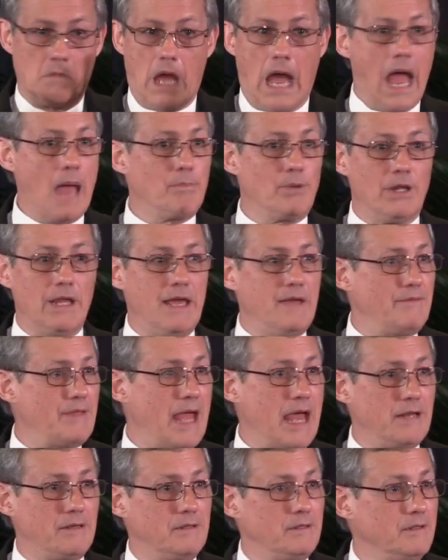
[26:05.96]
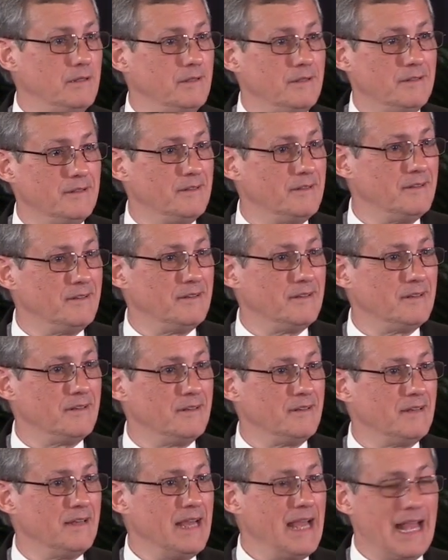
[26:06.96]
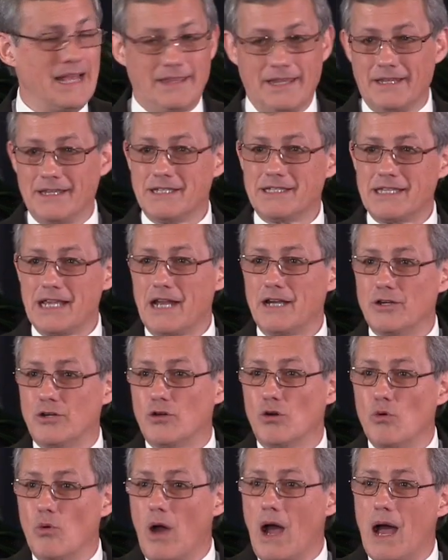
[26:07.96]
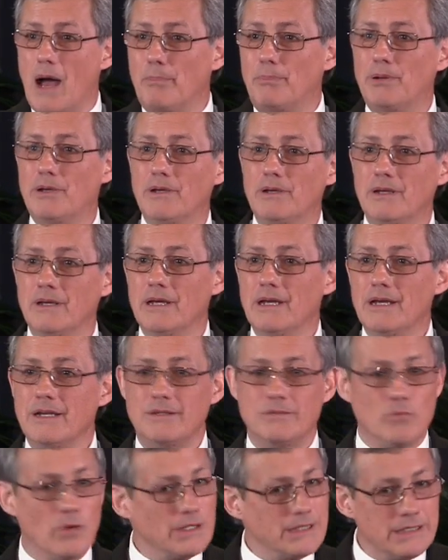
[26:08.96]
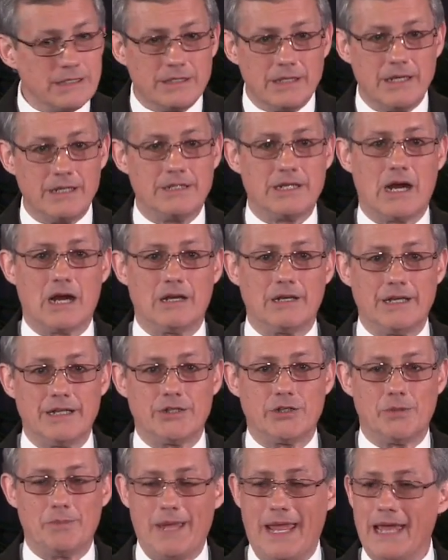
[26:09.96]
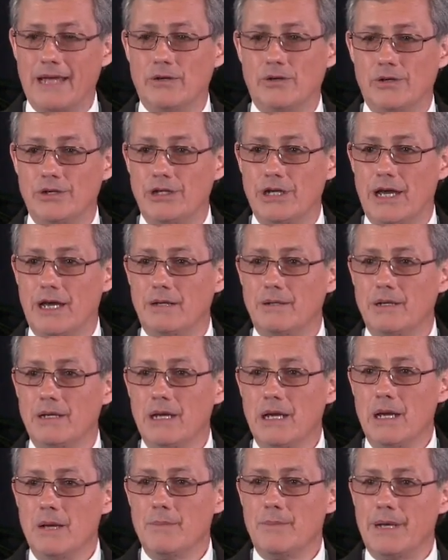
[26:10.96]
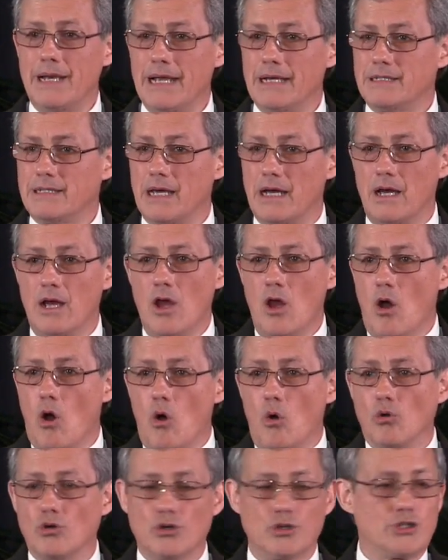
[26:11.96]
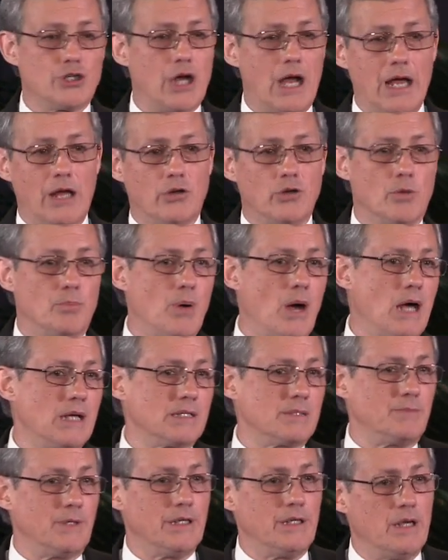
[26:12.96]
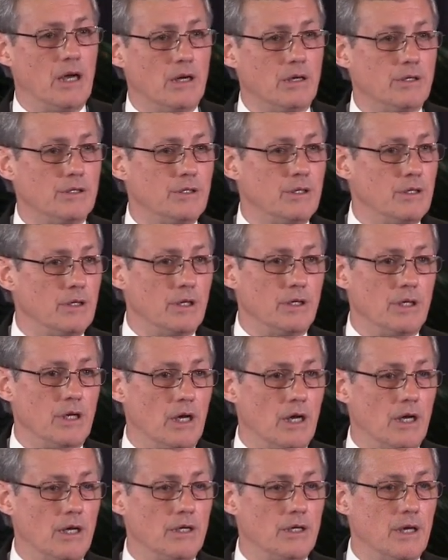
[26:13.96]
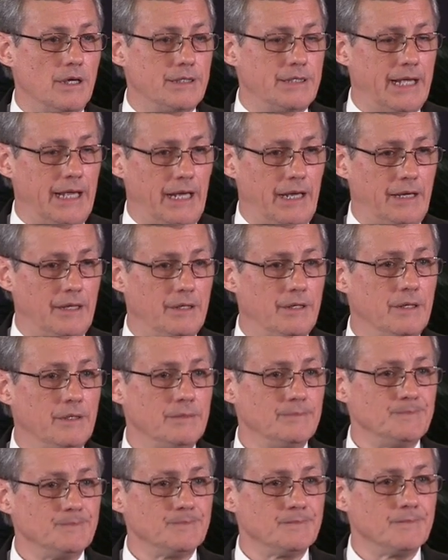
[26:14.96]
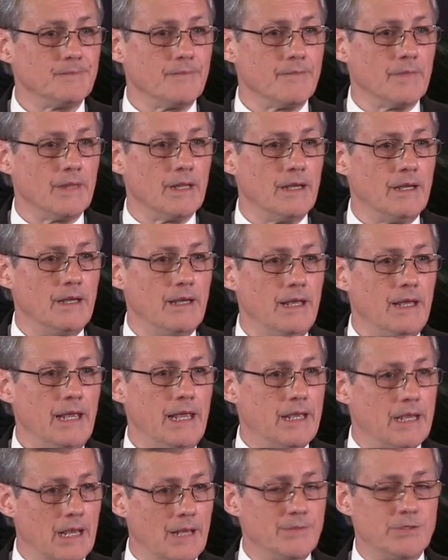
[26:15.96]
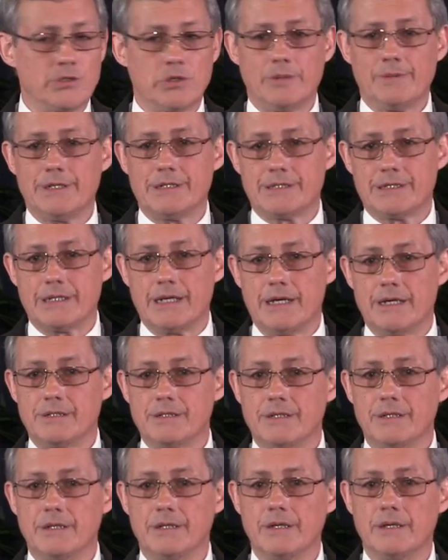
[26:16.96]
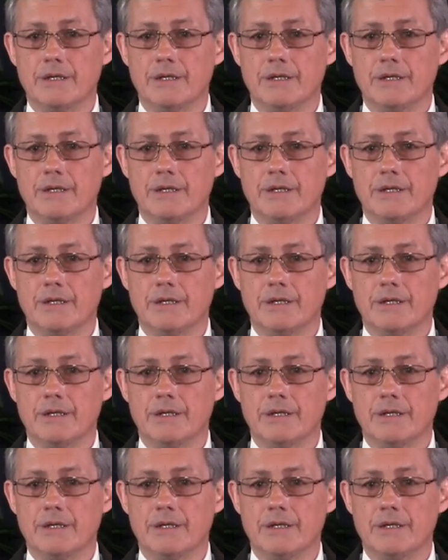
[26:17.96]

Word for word: I believe that. And then the son grew up, wasn't entirely into manhood yet, but as an older child or possibly young, uh, a teen, he comes to him and says,